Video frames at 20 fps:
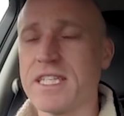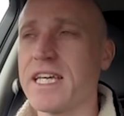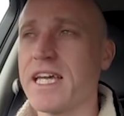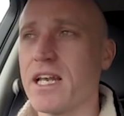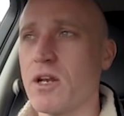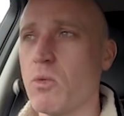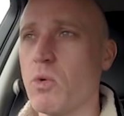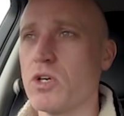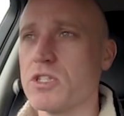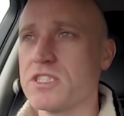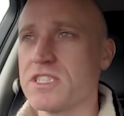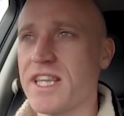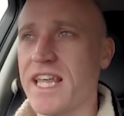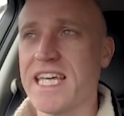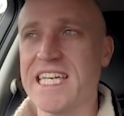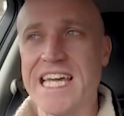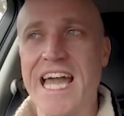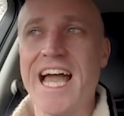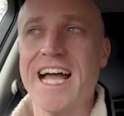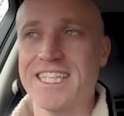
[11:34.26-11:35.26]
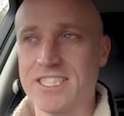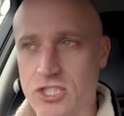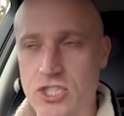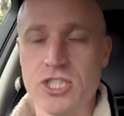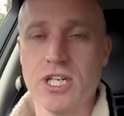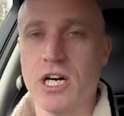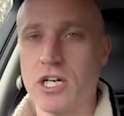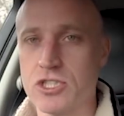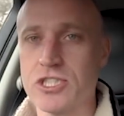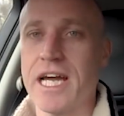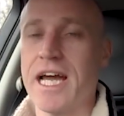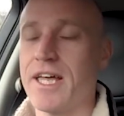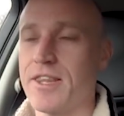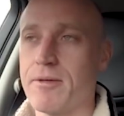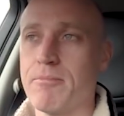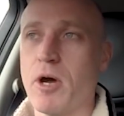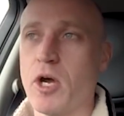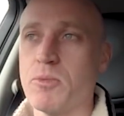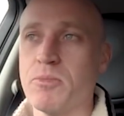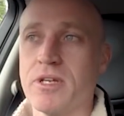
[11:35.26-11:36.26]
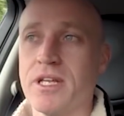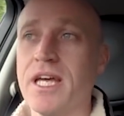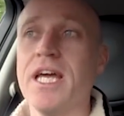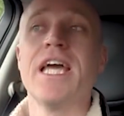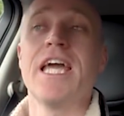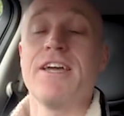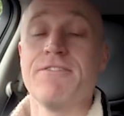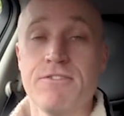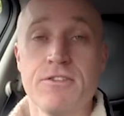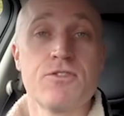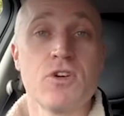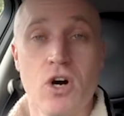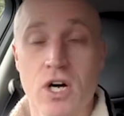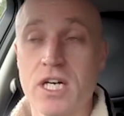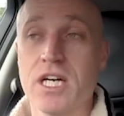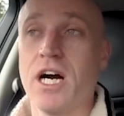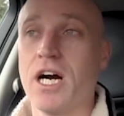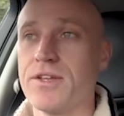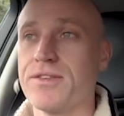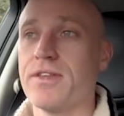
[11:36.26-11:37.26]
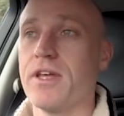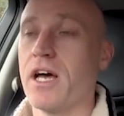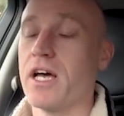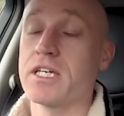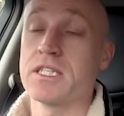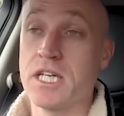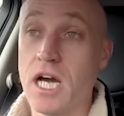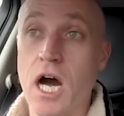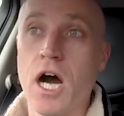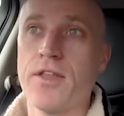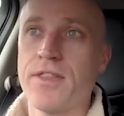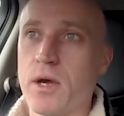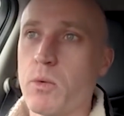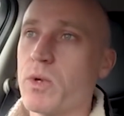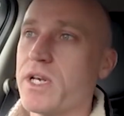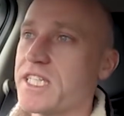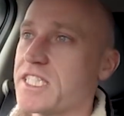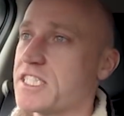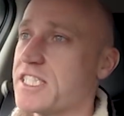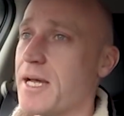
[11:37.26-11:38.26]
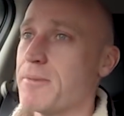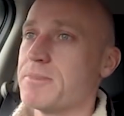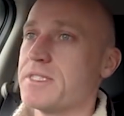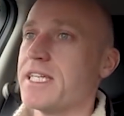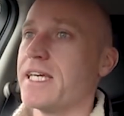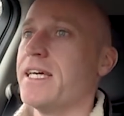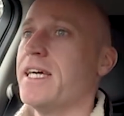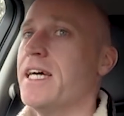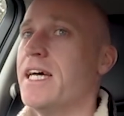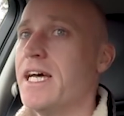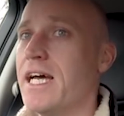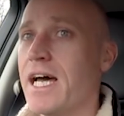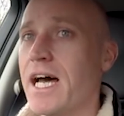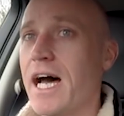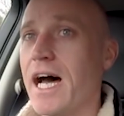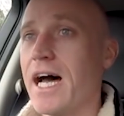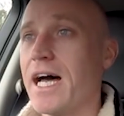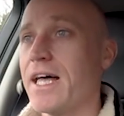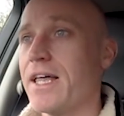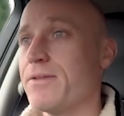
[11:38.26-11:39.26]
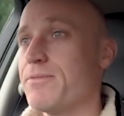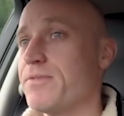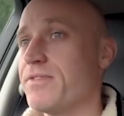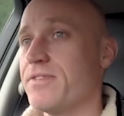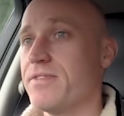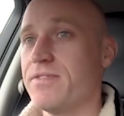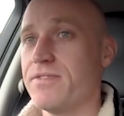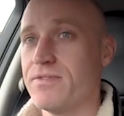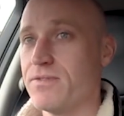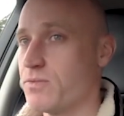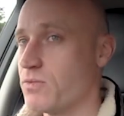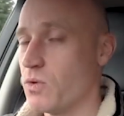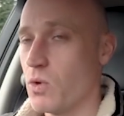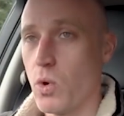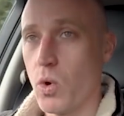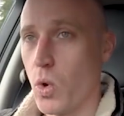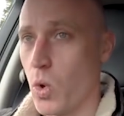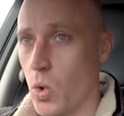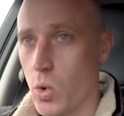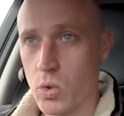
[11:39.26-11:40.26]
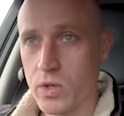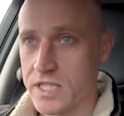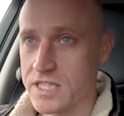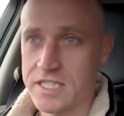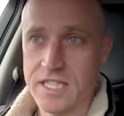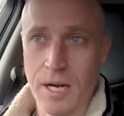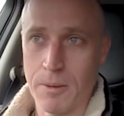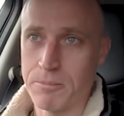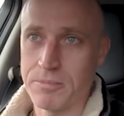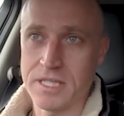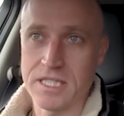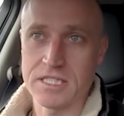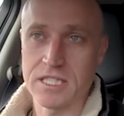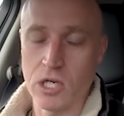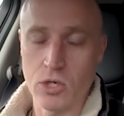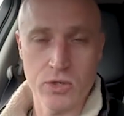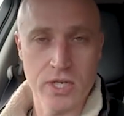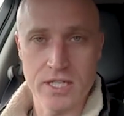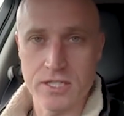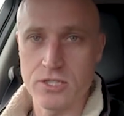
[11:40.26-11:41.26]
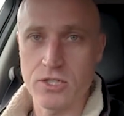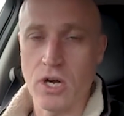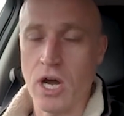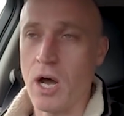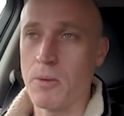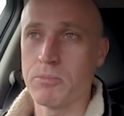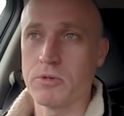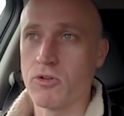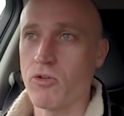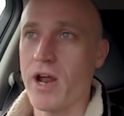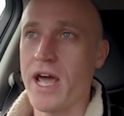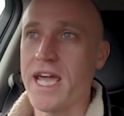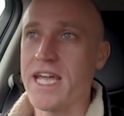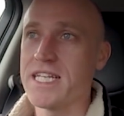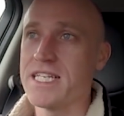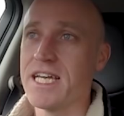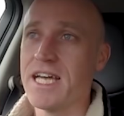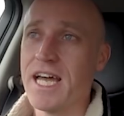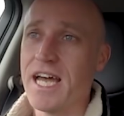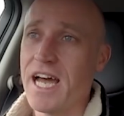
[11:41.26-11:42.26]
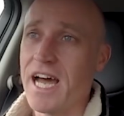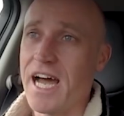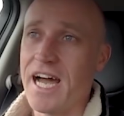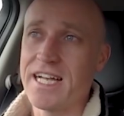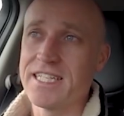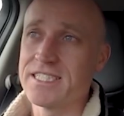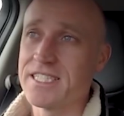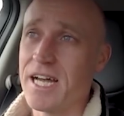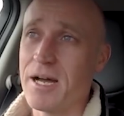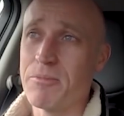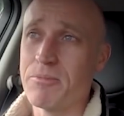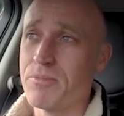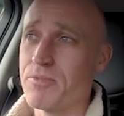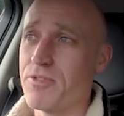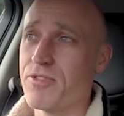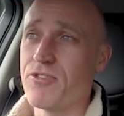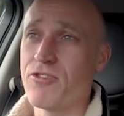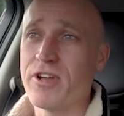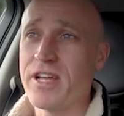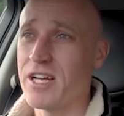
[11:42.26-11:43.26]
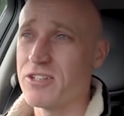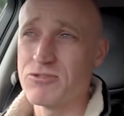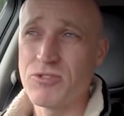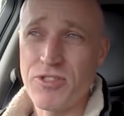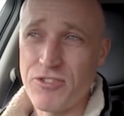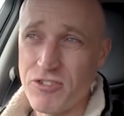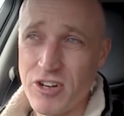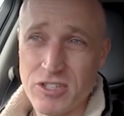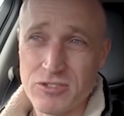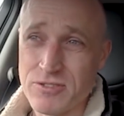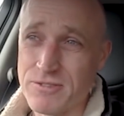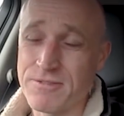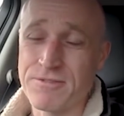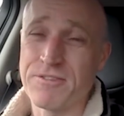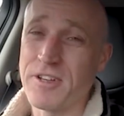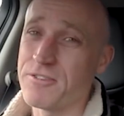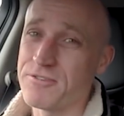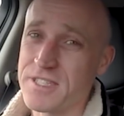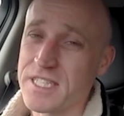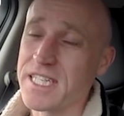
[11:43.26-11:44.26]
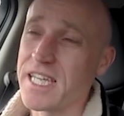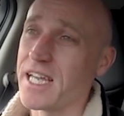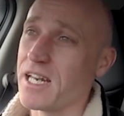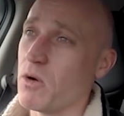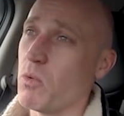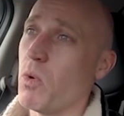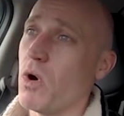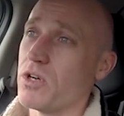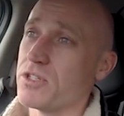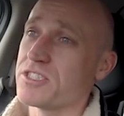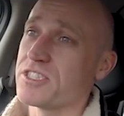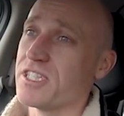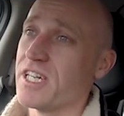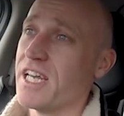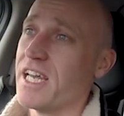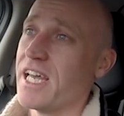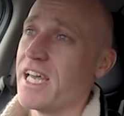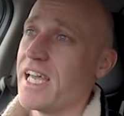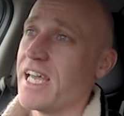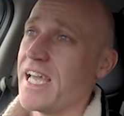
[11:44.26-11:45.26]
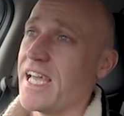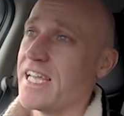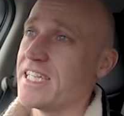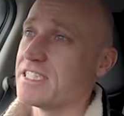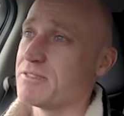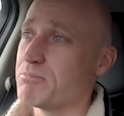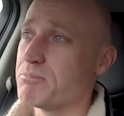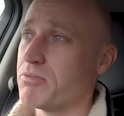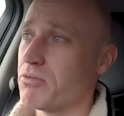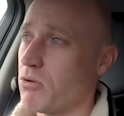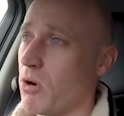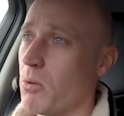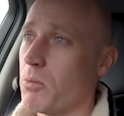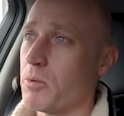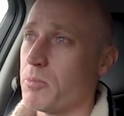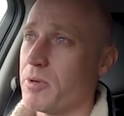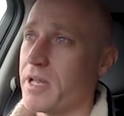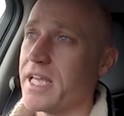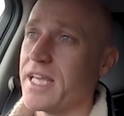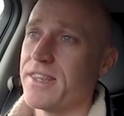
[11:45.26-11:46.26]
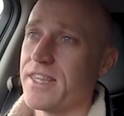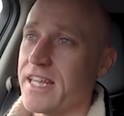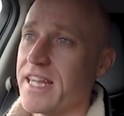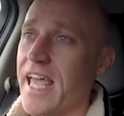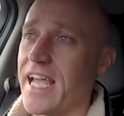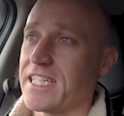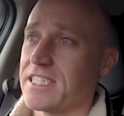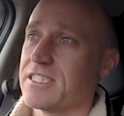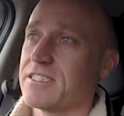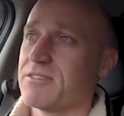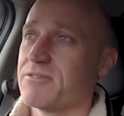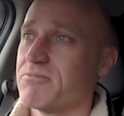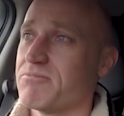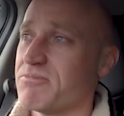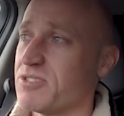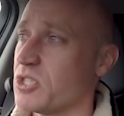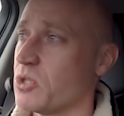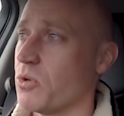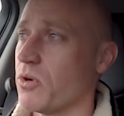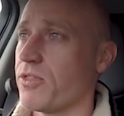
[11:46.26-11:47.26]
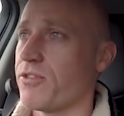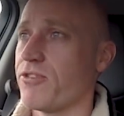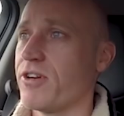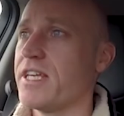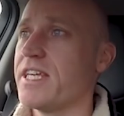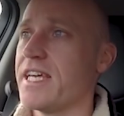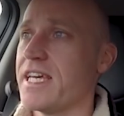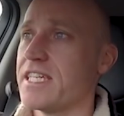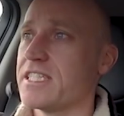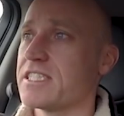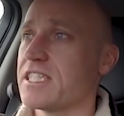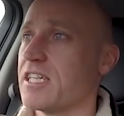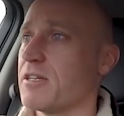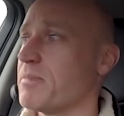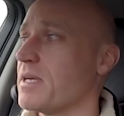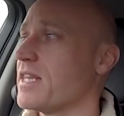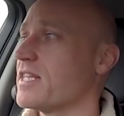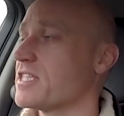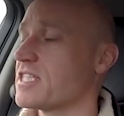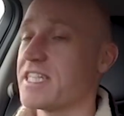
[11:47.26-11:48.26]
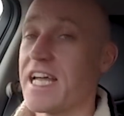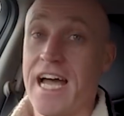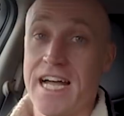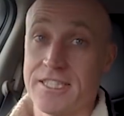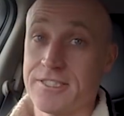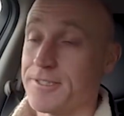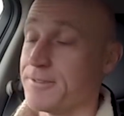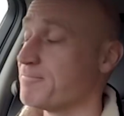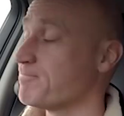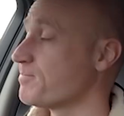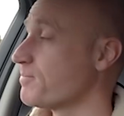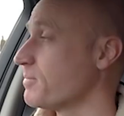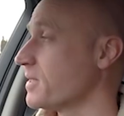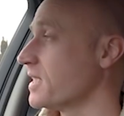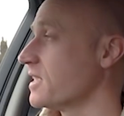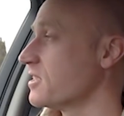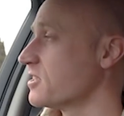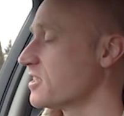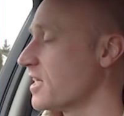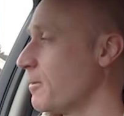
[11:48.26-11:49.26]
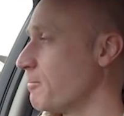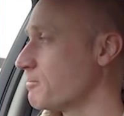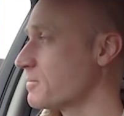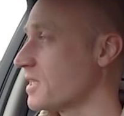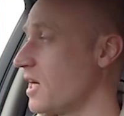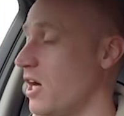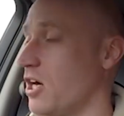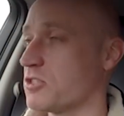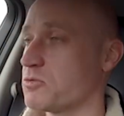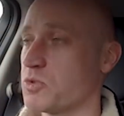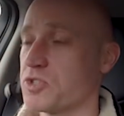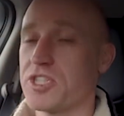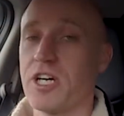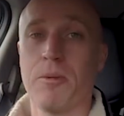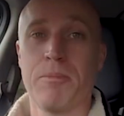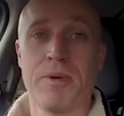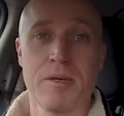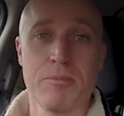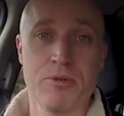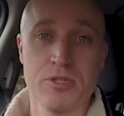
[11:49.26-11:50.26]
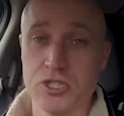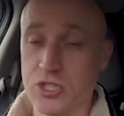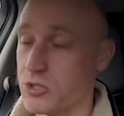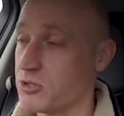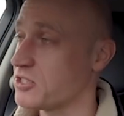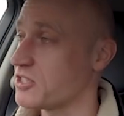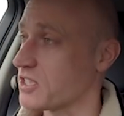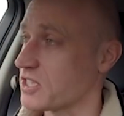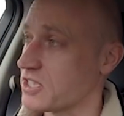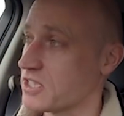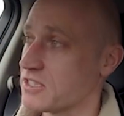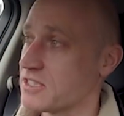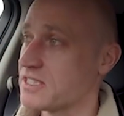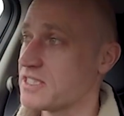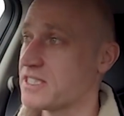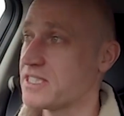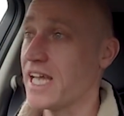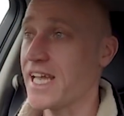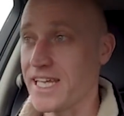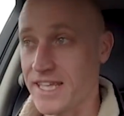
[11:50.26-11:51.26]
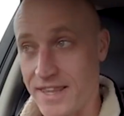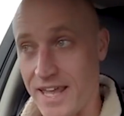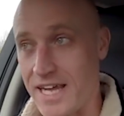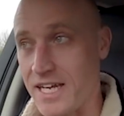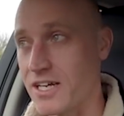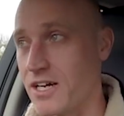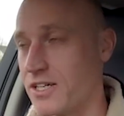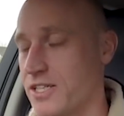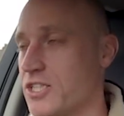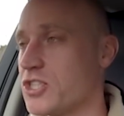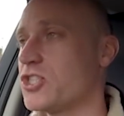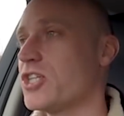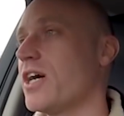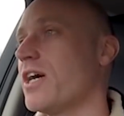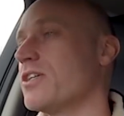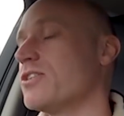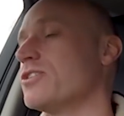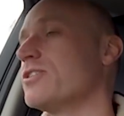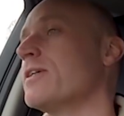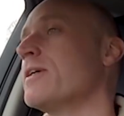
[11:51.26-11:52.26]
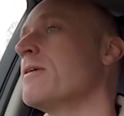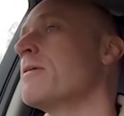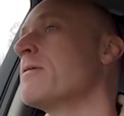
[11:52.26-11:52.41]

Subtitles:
kilowatts they can charge at the moment if you've got a car that will accept it. All these companies are looking to upgrade, and 350 kilowatts is probably in the next 2 or 3 years going to be the standard, because cars will start being produced that can take that kind of charge.